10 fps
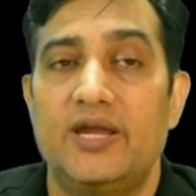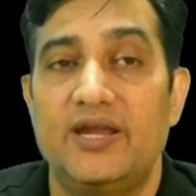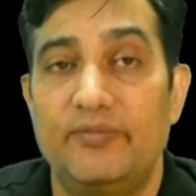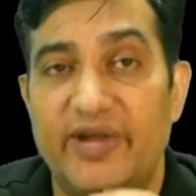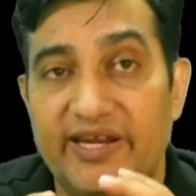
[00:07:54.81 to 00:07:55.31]

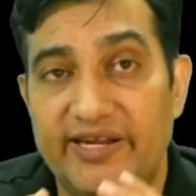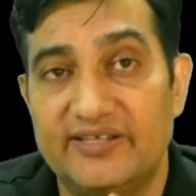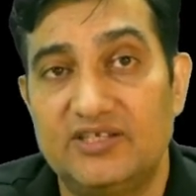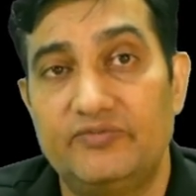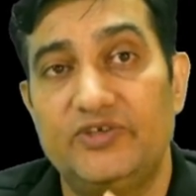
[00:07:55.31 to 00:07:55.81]
In many
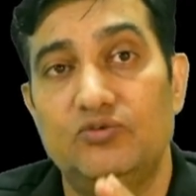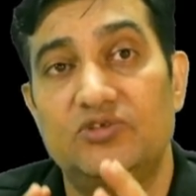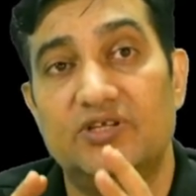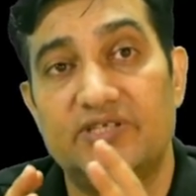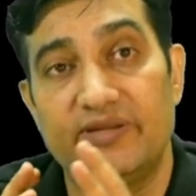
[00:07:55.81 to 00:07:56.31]
cases, we
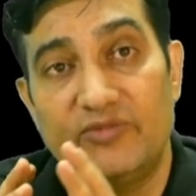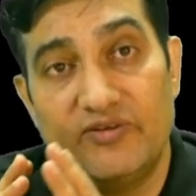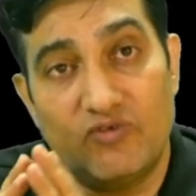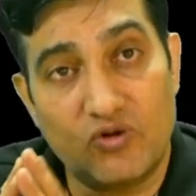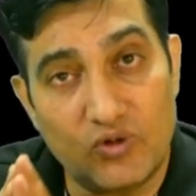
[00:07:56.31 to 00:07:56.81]
use the same thing for